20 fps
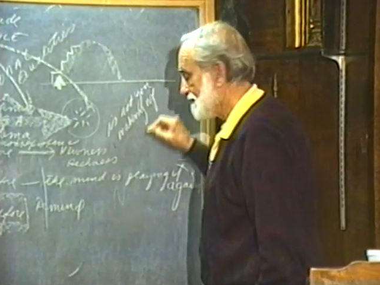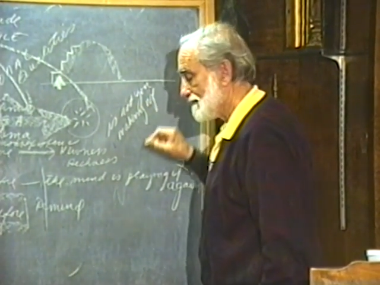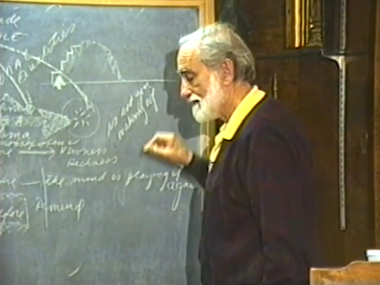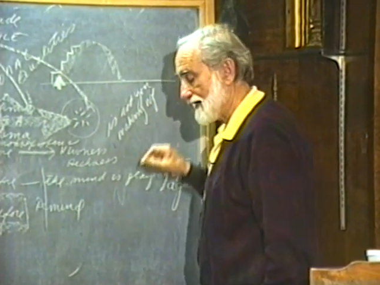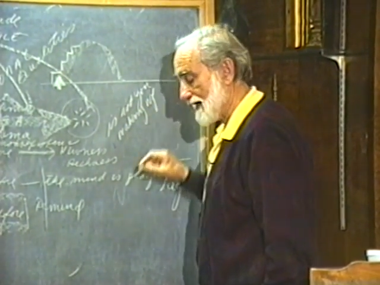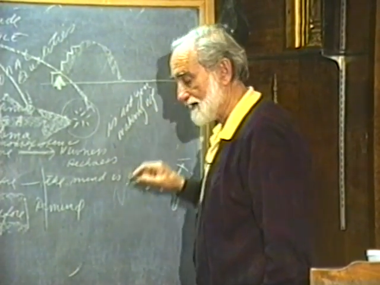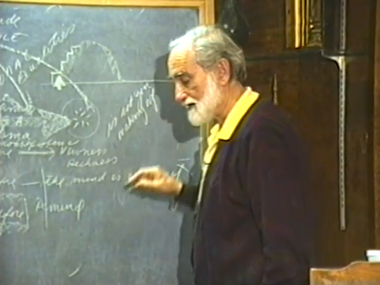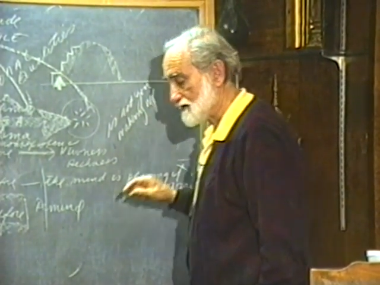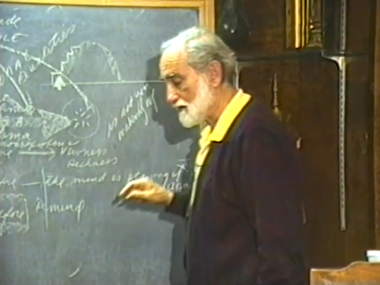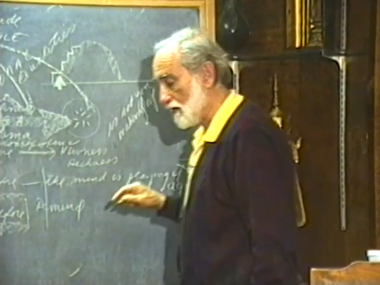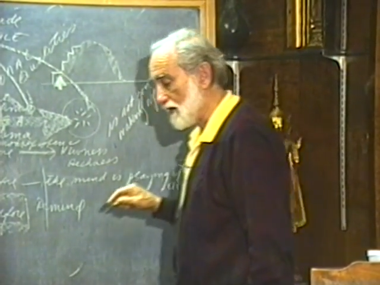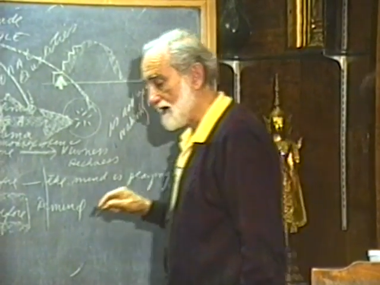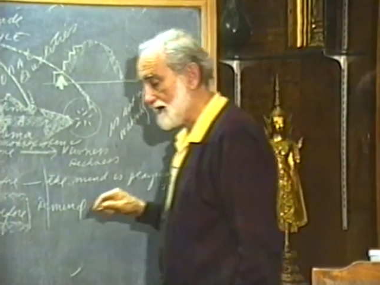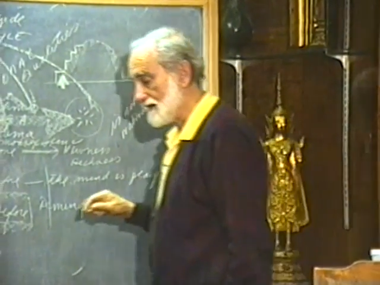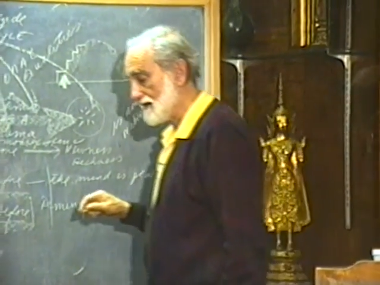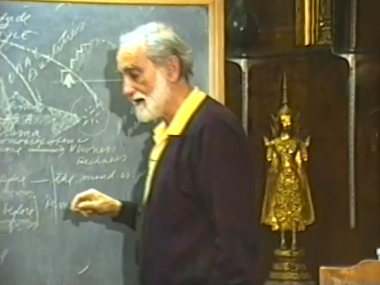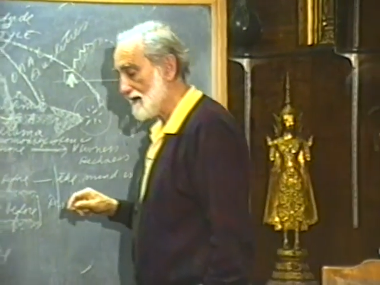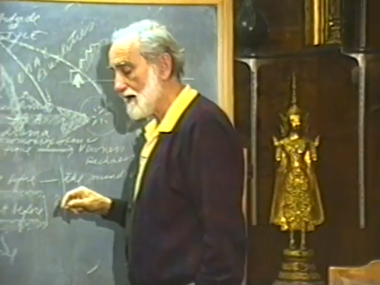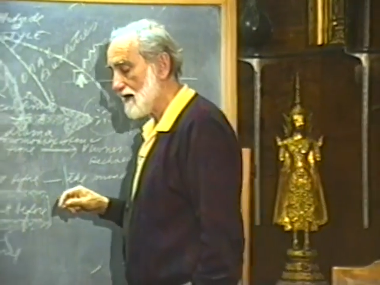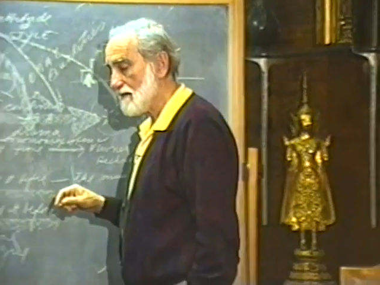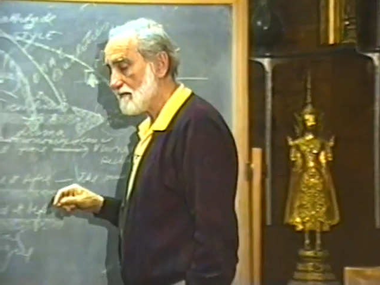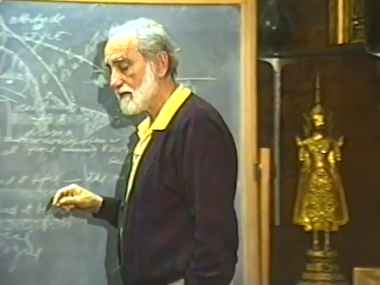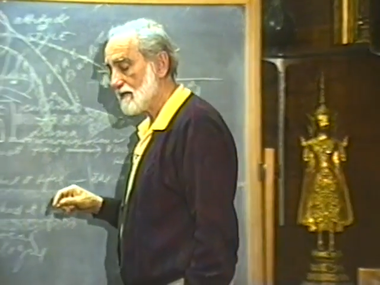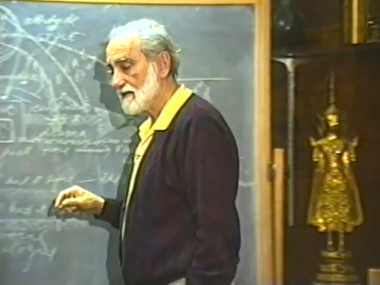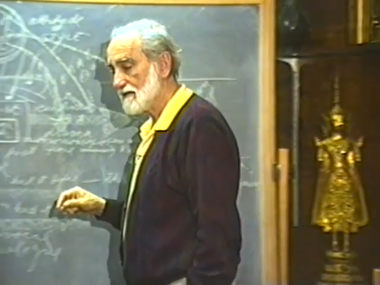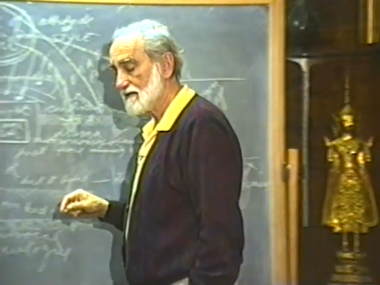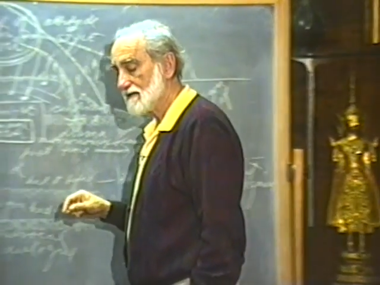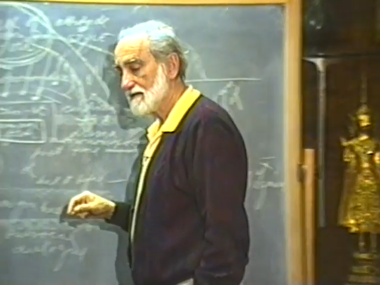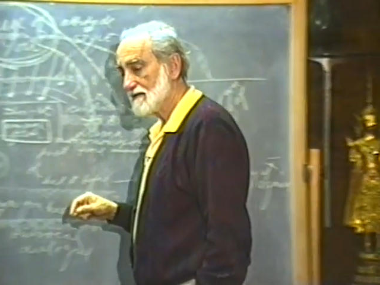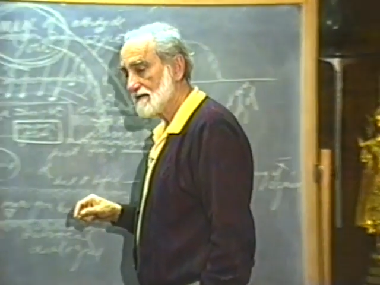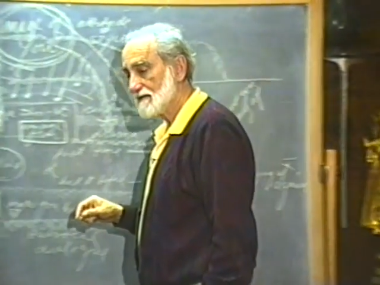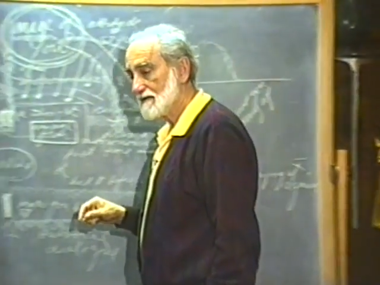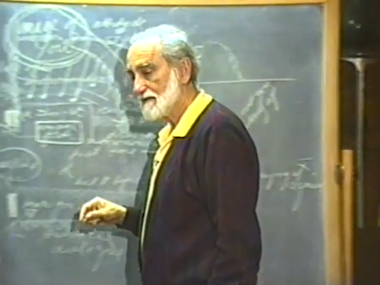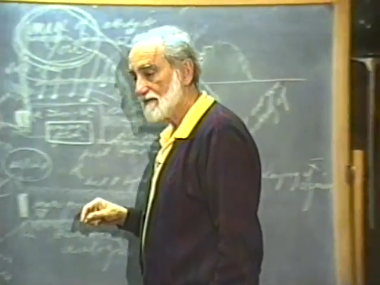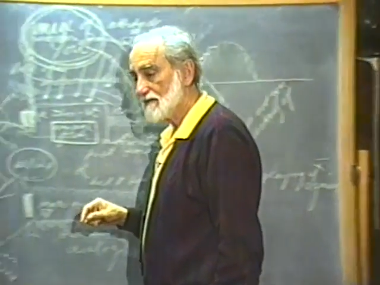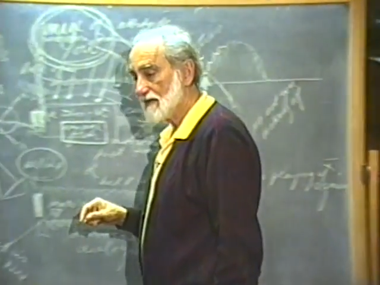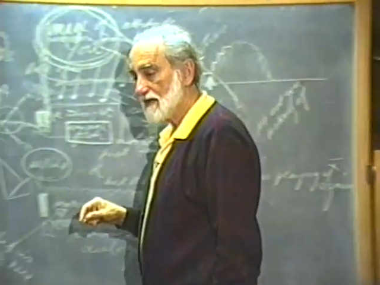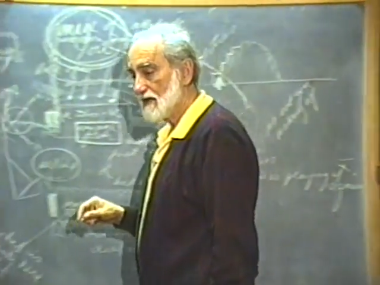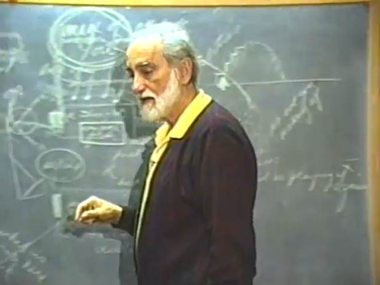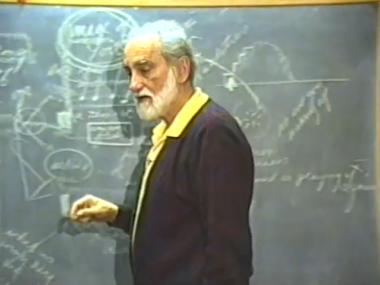That's waking up.
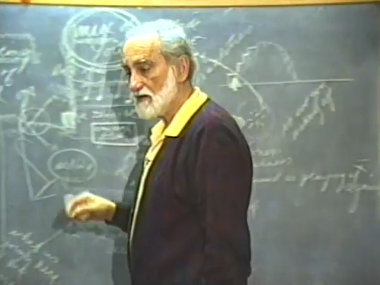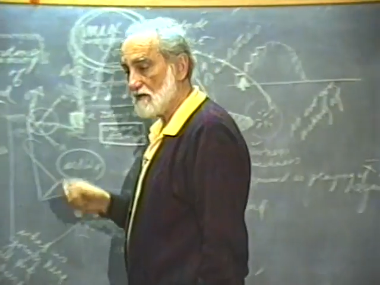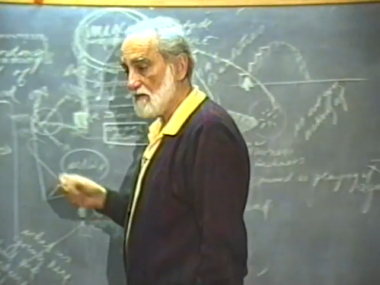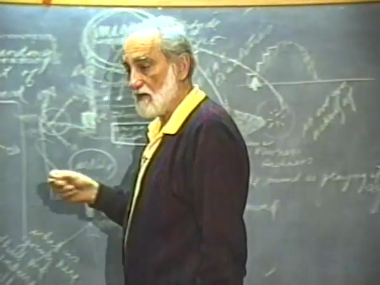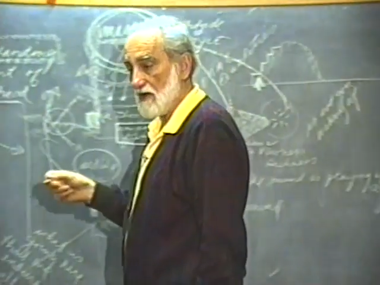You